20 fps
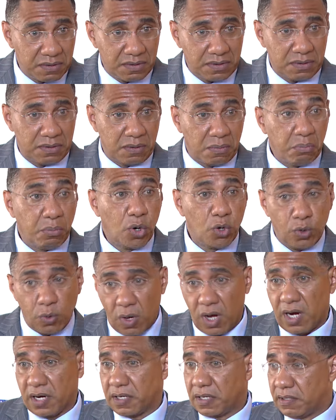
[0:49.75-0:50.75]
Prime Minister
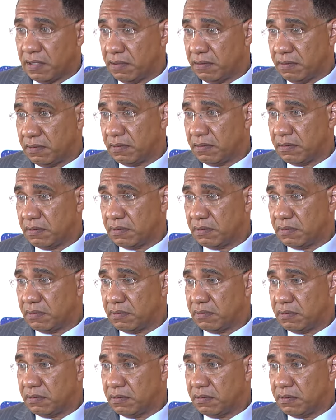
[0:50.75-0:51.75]
Andrew Holness says
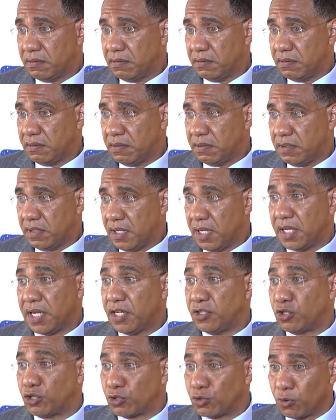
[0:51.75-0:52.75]
the undertaking is a
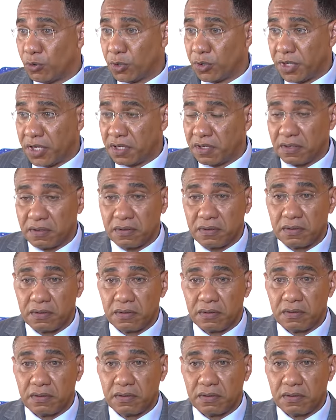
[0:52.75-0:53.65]
significant part